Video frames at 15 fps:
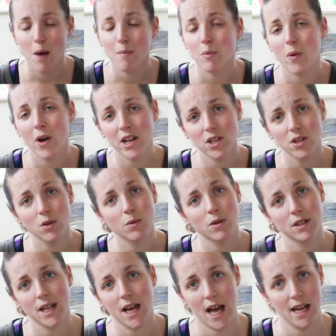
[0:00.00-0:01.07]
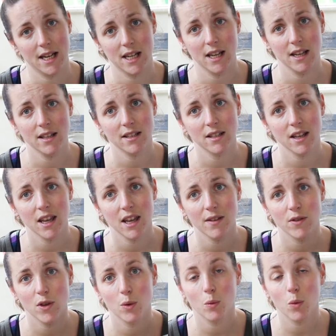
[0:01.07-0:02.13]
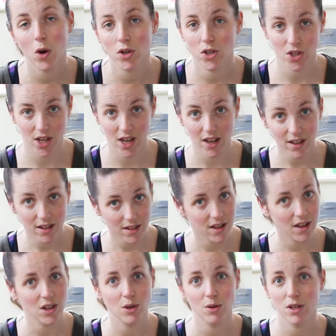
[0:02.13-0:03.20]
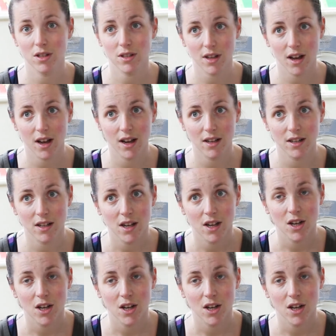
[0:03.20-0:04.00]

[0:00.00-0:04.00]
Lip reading: But what I do want to add is, if you watch this and you decide